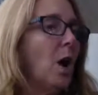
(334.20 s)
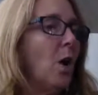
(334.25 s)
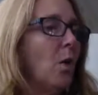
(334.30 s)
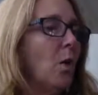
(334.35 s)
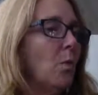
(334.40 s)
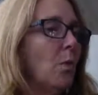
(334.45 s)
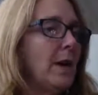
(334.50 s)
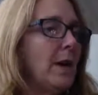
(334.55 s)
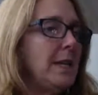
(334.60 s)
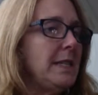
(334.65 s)

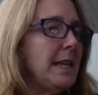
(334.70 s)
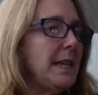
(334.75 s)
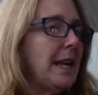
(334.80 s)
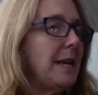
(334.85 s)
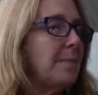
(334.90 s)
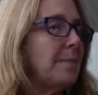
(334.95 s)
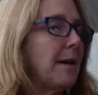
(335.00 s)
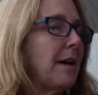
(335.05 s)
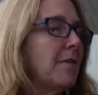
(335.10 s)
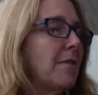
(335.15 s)
"One day,
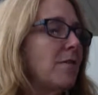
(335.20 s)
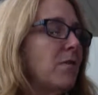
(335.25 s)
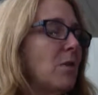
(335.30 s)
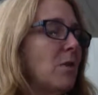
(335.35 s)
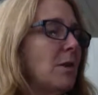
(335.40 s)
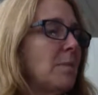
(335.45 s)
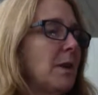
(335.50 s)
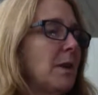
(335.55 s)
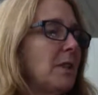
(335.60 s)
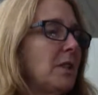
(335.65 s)
about 4
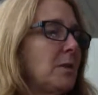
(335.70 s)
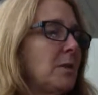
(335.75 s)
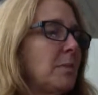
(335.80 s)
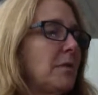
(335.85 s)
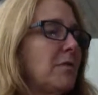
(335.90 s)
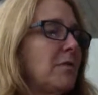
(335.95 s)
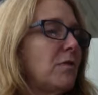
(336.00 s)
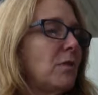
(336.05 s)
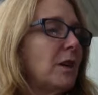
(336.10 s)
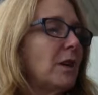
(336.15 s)
months
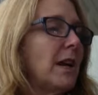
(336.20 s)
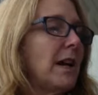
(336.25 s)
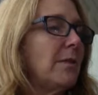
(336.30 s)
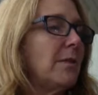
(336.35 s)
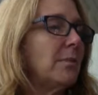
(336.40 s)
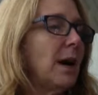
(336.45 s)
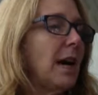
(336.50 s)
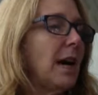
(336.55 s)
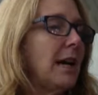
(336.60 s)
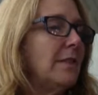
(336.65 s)
before I
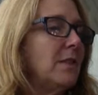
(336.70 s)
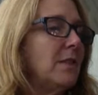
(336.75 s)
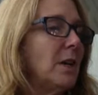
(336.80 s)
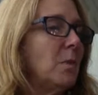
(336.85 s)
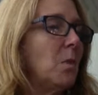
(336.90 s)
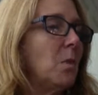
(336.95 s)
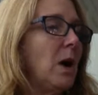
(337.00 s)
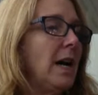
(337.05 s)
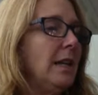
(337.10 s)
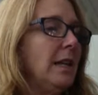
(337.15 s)
arrived on
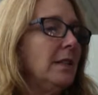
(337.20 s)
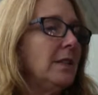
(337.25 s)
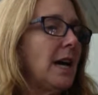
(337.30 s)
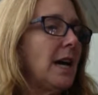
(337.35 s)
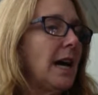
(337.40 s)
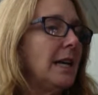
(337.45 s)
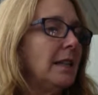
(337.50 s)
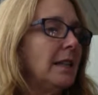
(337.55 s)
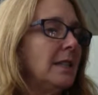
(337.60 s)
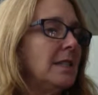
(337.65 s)
Wild
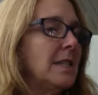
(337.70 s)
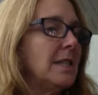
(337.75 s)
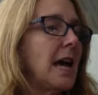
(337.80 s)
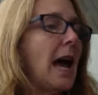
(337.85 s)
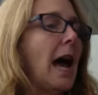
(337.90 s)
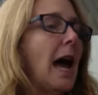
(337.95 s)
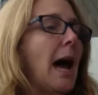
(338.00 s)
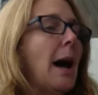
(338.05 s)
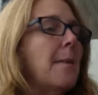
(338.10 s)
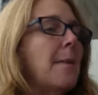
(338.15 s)
Island,
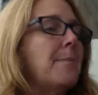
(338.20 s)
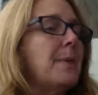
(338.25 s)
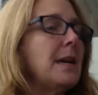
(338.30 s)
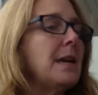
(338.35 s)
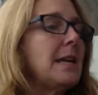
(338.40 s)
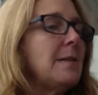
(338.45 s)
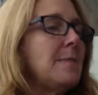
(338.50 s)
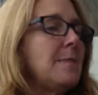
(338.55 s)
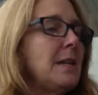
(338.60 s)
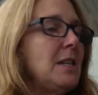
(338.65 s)
a
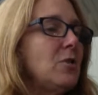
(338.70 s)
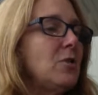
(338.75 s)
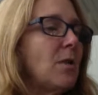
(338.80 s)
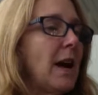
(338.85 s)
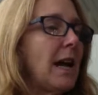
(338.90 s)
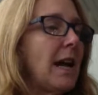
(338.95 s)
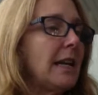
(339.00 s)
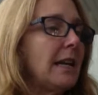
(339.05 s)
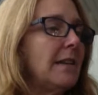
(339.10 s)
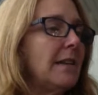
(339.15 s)
baby
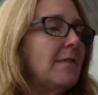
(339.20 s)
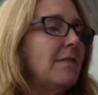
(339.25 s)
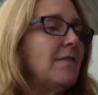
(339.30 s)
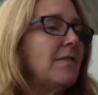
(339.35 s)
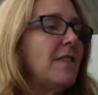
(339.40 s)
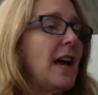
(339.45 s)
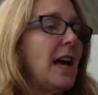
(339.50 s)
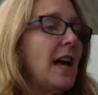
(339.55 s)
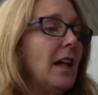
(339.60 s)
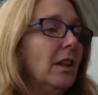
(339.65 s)
dragon
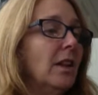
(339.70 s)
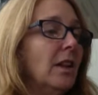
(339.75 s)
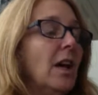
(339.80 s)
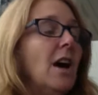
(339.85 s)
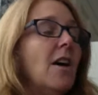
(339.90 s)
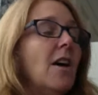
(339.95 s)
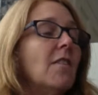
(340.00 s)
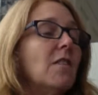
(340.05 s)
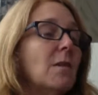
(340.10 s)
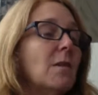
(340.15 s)
fell
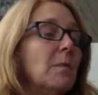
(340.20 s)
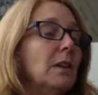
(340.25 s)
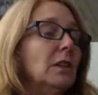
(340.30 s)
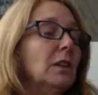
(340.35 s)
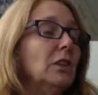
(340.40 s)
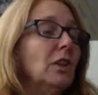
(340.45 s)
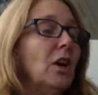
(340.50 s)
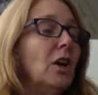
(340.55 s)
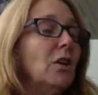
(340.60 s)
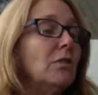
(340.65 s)
from a
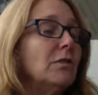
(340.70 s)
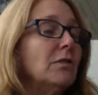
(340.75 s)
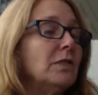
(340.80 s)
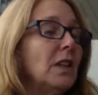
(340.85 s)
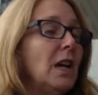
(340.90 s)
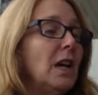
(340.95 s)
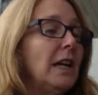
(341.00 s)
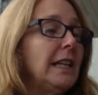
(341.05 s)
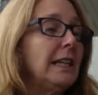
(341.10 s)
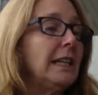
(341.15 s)

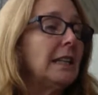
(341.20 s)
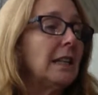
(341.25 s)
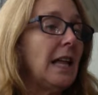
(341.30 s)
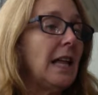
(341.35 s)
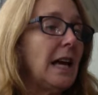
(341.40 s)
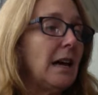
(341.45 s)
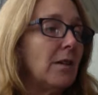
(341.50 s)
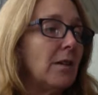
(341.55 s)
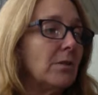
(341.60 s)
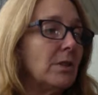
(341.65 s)
low-flying
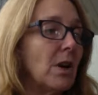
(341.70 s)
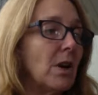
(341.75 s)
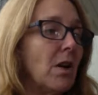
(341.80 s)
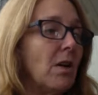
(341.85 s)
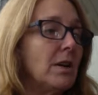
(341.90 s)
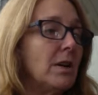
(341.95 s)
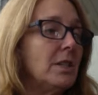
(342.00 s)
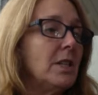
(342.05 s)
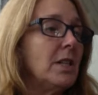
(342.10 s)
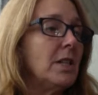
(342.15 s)
cloud
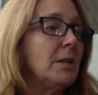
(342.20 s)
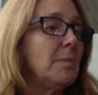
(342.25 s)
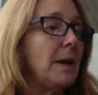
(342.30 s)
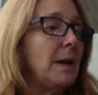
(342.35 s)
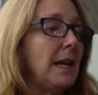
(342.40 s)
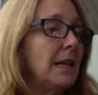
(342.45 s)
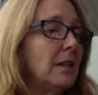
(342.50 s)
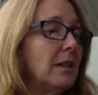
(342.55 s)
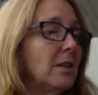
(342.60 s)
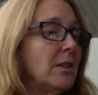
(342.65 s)
onto the
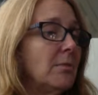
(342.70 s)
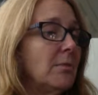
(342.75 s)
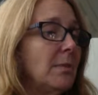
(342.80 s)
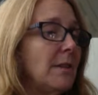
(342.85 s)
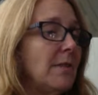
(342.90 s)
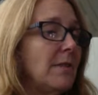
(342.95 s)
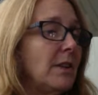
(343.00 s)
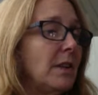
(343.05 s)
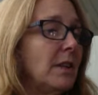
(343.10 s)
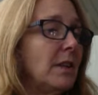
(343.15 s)
bank of the
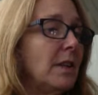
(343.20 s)
river.